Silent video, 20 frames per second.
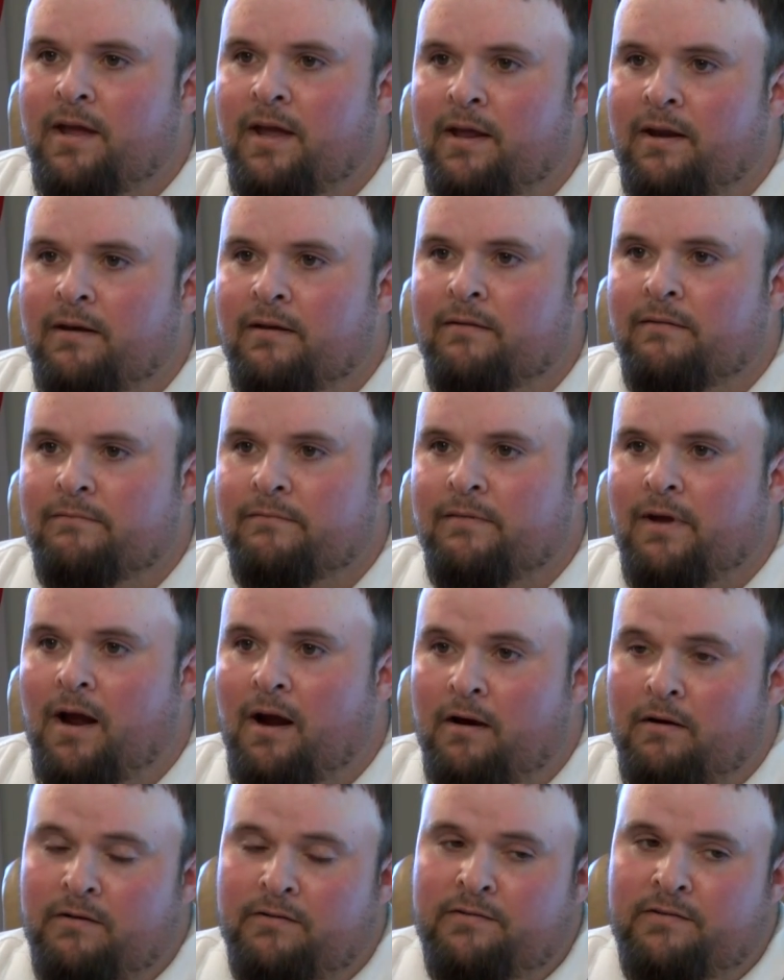And
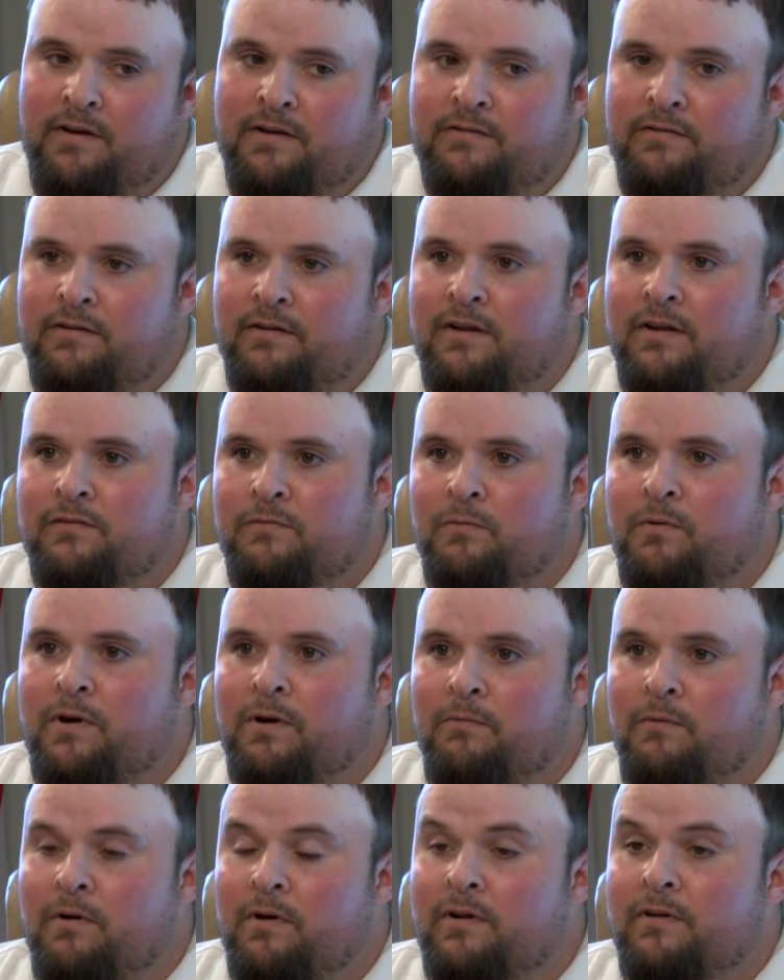our decision is what
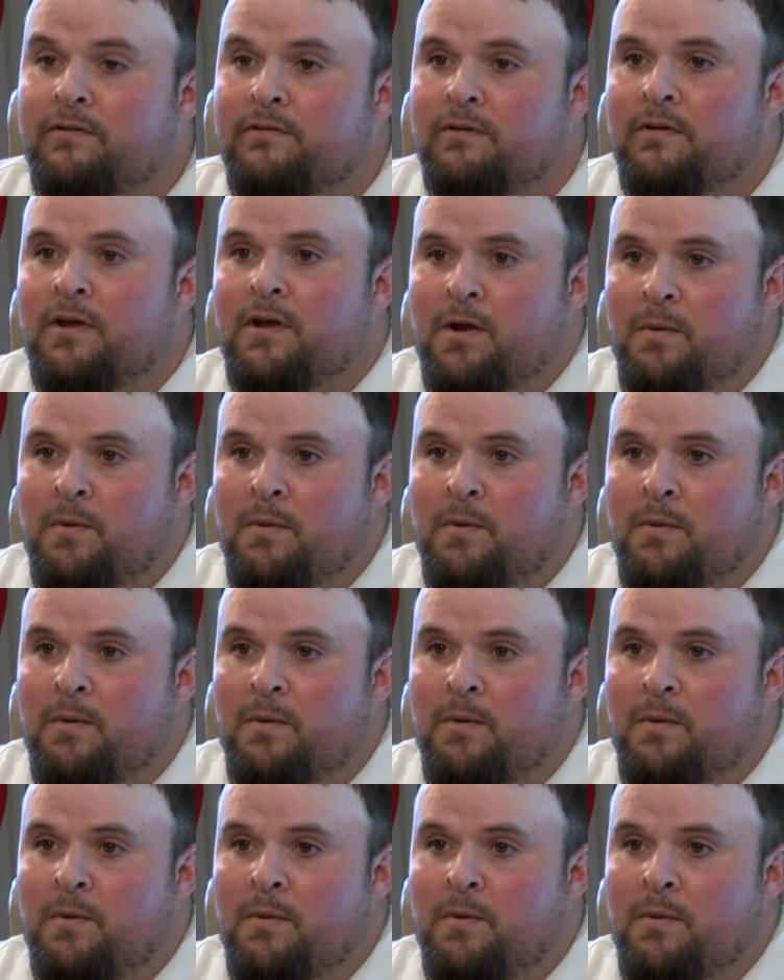it was